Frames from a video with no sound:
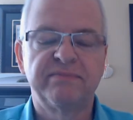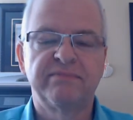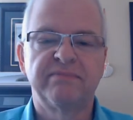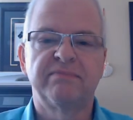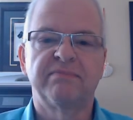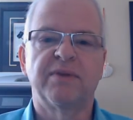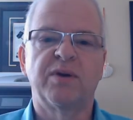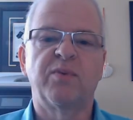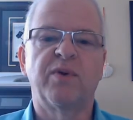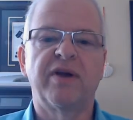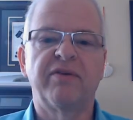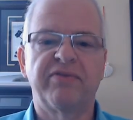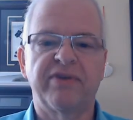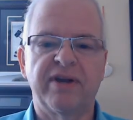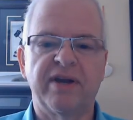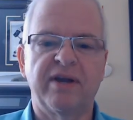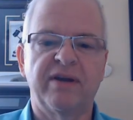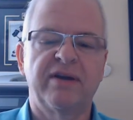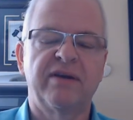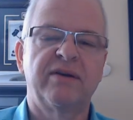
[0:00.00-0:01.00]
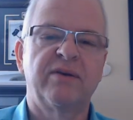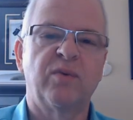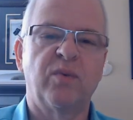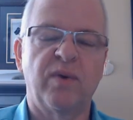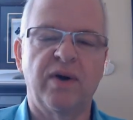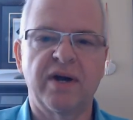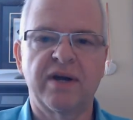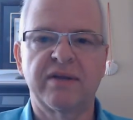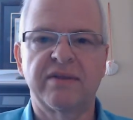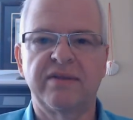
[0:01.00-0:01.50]
my wife and I
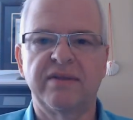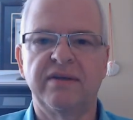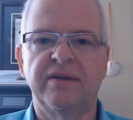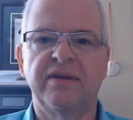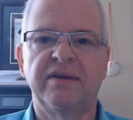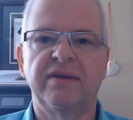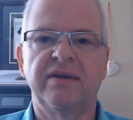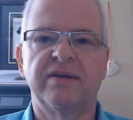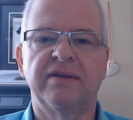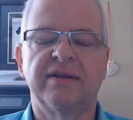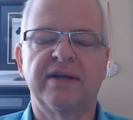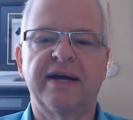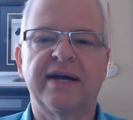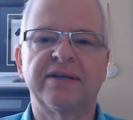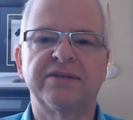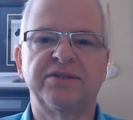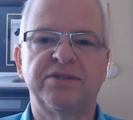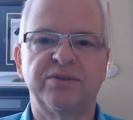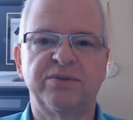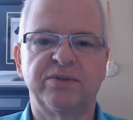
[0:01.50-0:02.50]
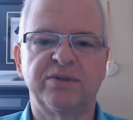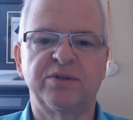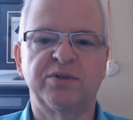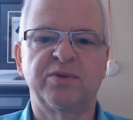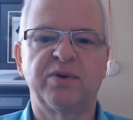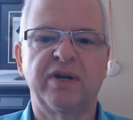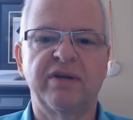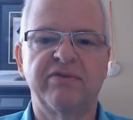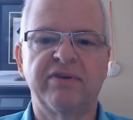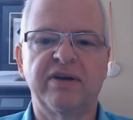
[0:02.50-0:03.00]
walked the last
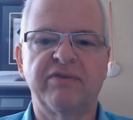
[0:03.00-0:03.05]
225